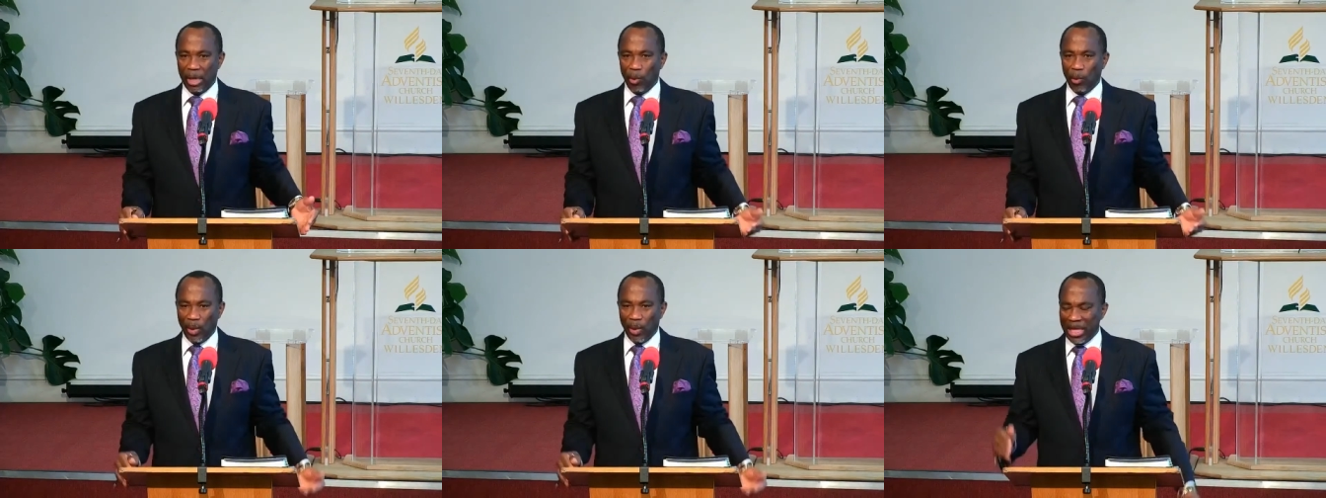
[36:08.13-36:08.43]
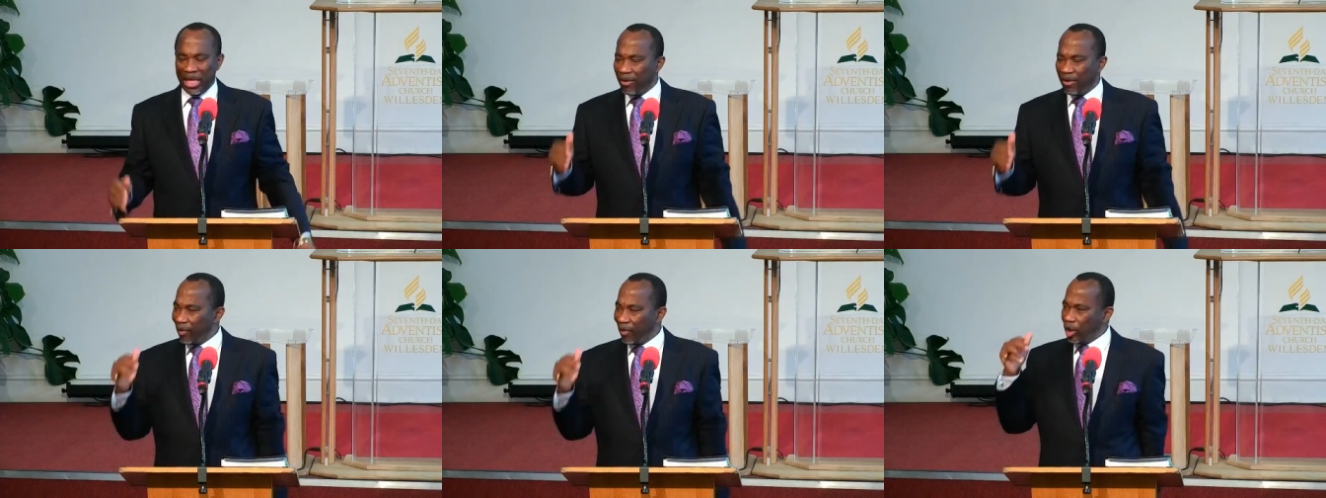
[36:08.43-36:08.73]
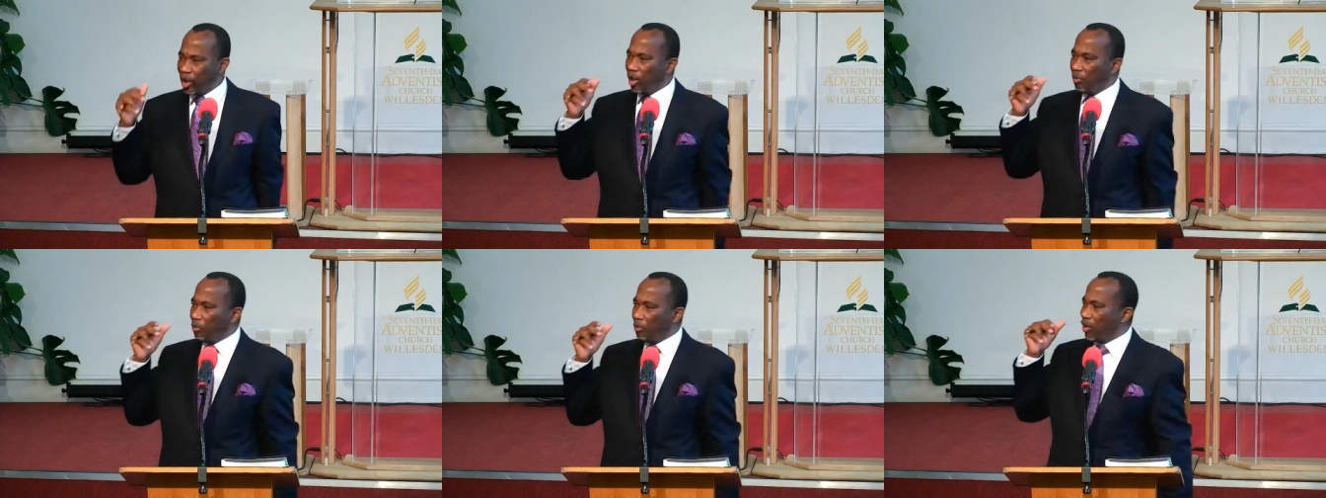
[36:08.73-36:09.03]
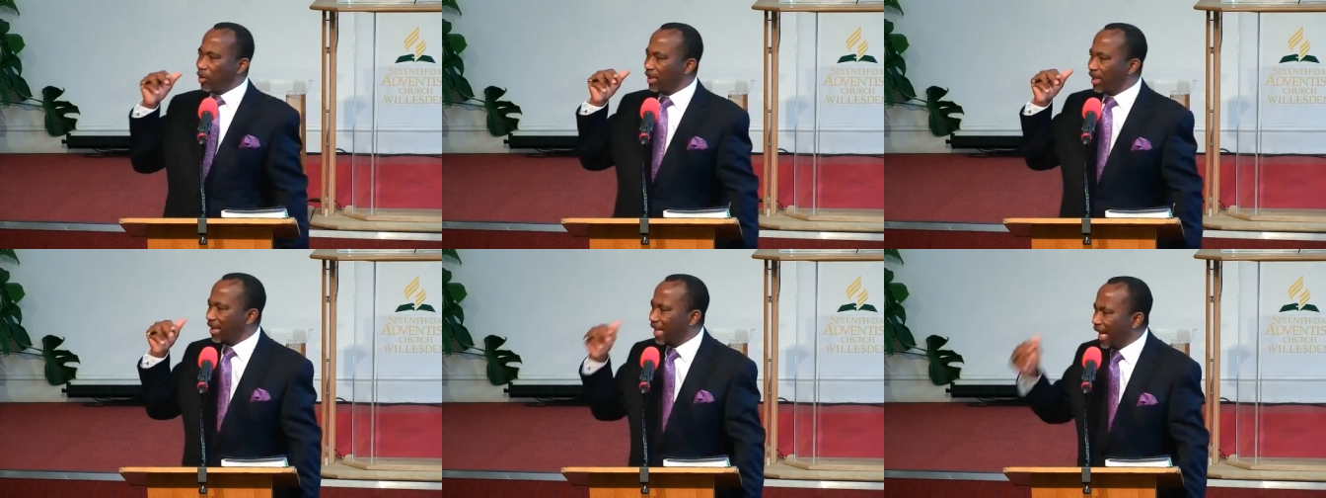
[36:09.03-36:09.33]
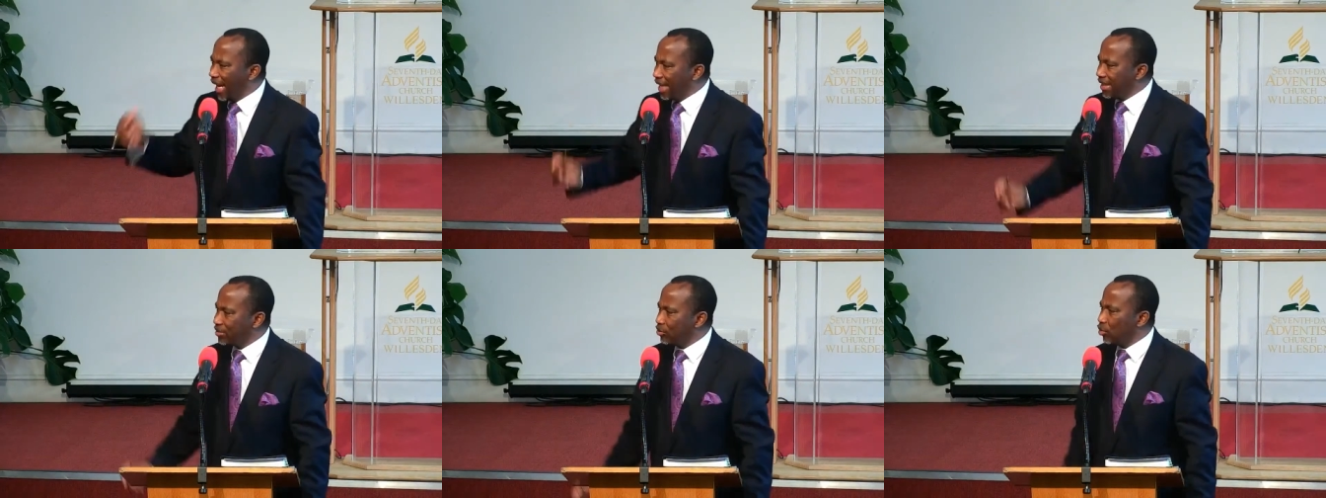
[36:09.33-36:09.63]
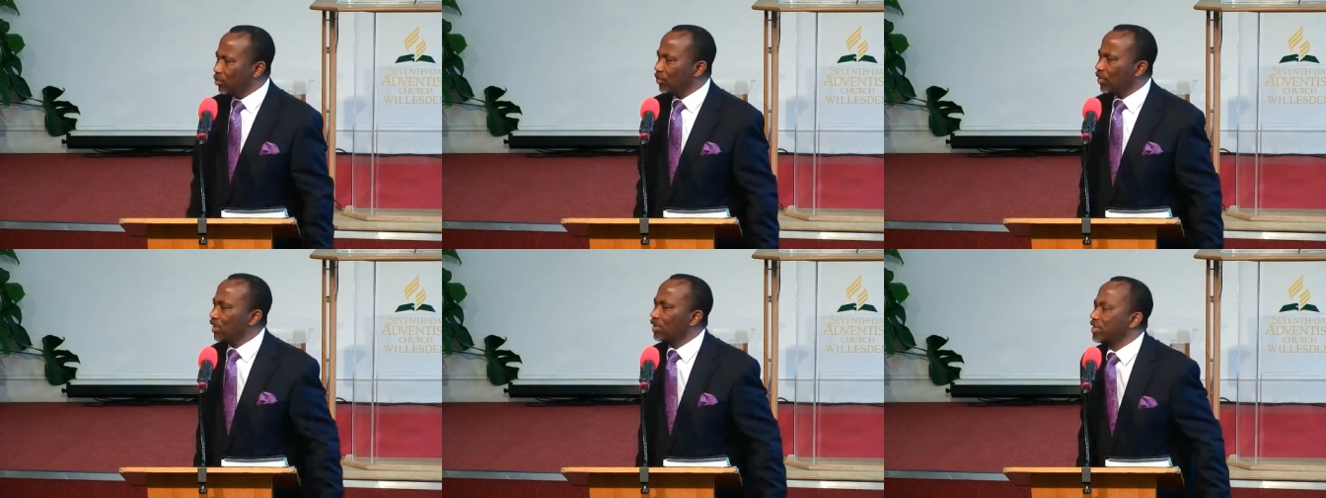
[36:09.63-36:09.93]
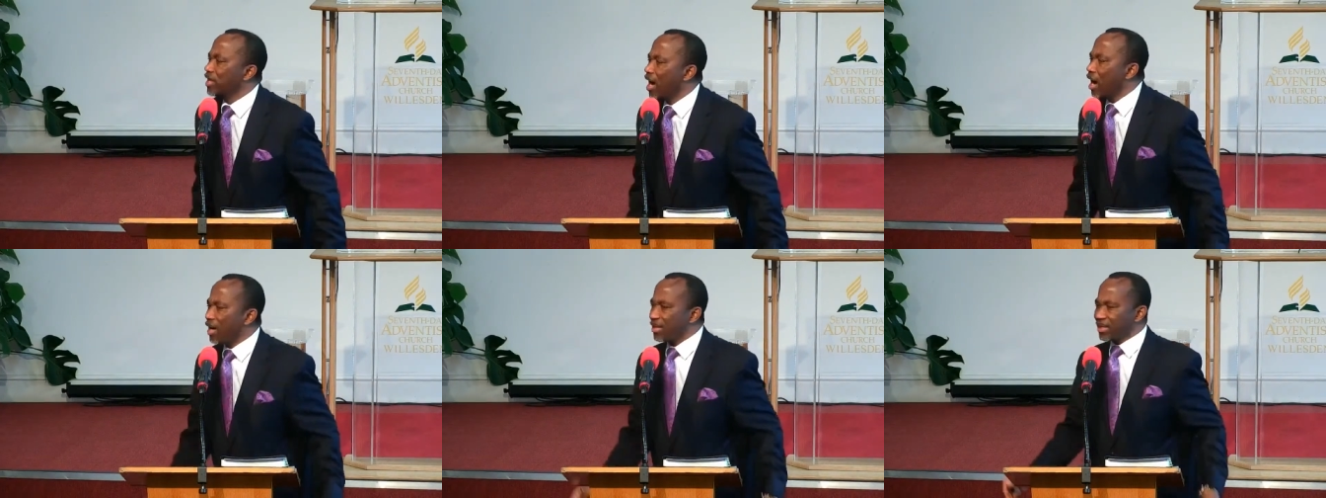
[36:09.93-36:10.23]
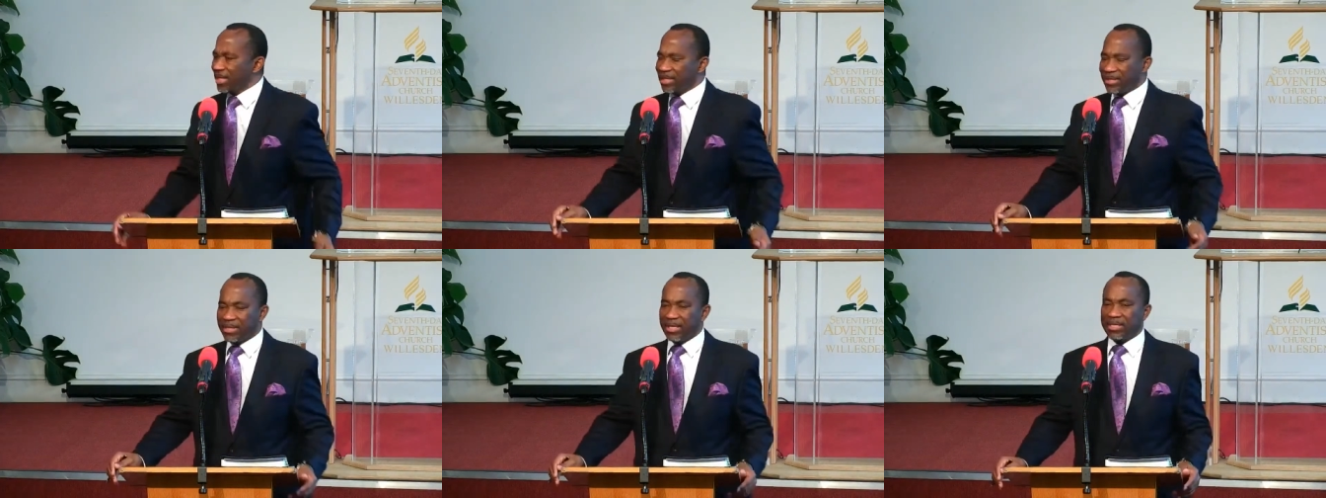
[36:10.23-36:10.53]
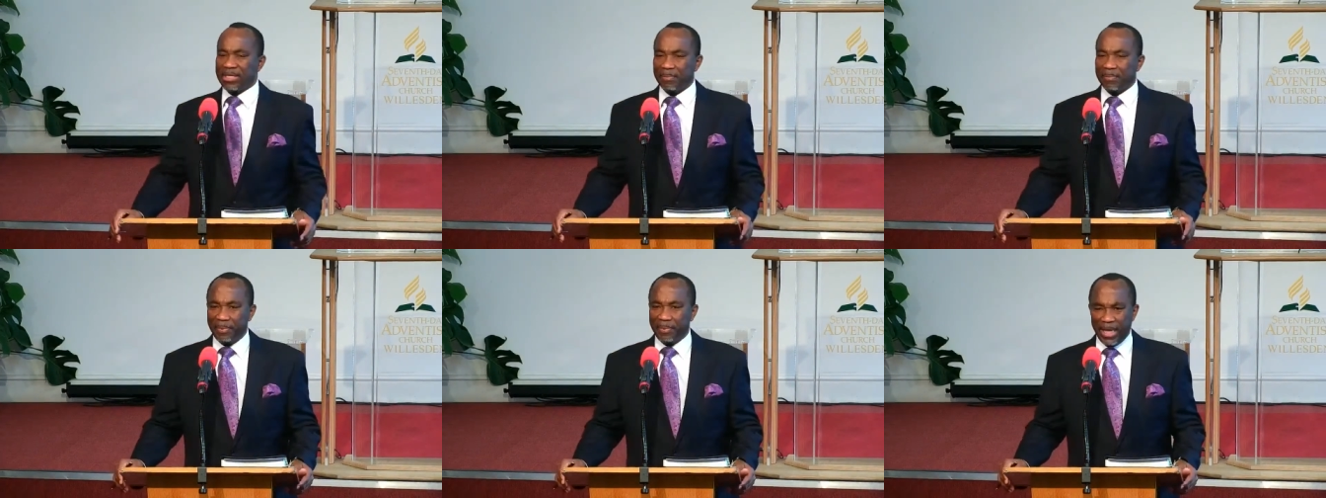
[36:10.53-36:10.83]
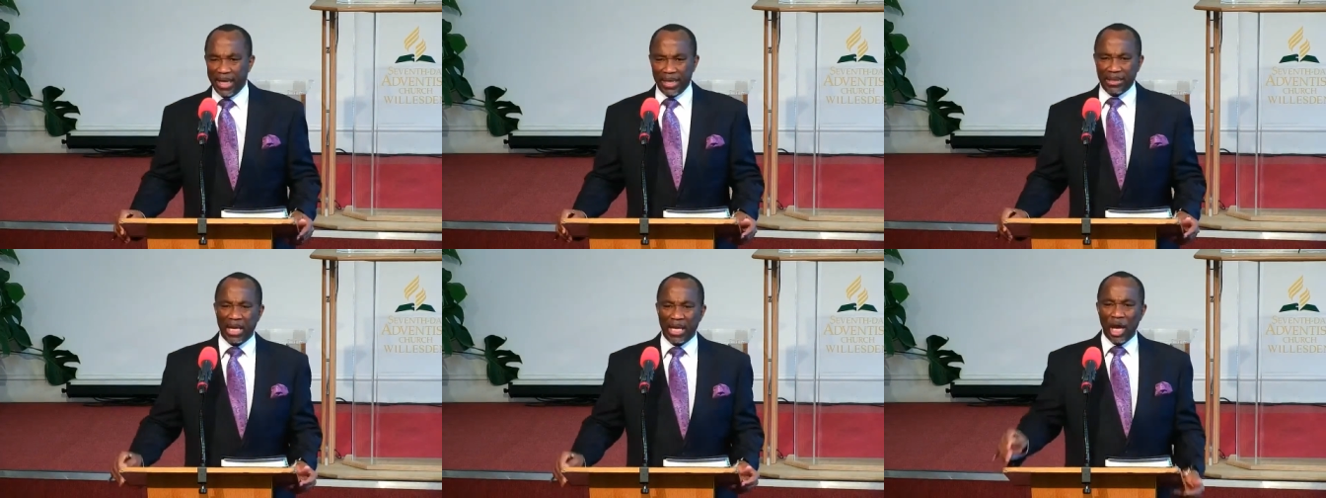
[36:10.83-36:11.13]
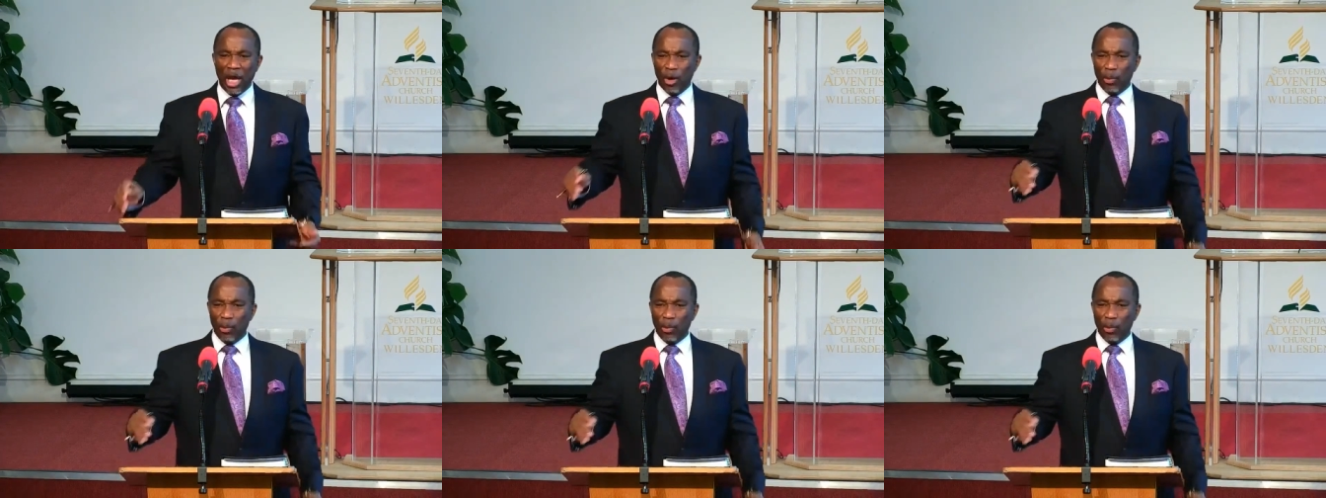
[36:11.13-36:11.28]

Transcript: Whenever you put the light on, the darkness disappears.